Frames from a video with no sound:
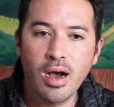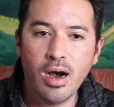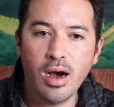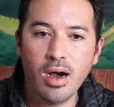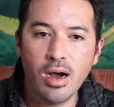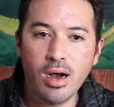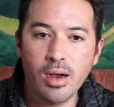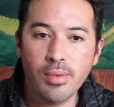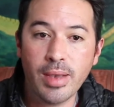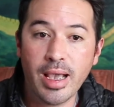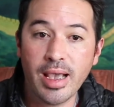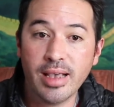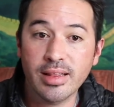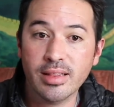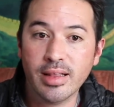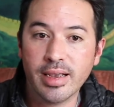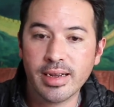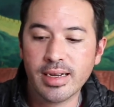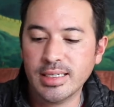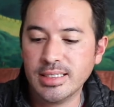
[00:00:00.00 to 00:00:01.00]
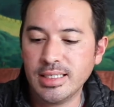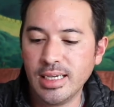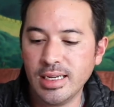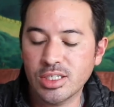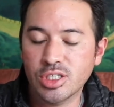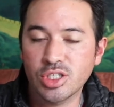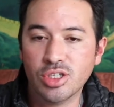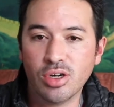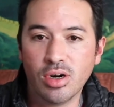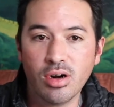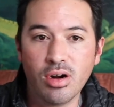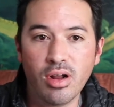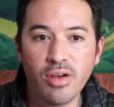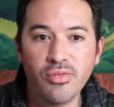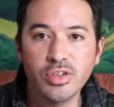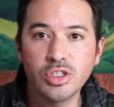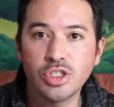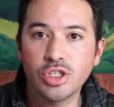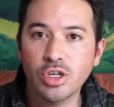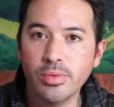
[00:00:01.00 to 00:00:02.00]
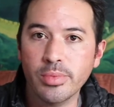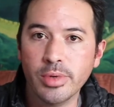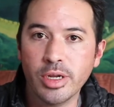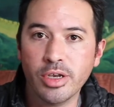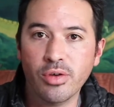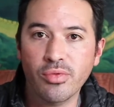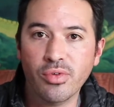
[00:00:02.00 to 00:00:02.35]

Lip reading: And like I said, it started off in Germany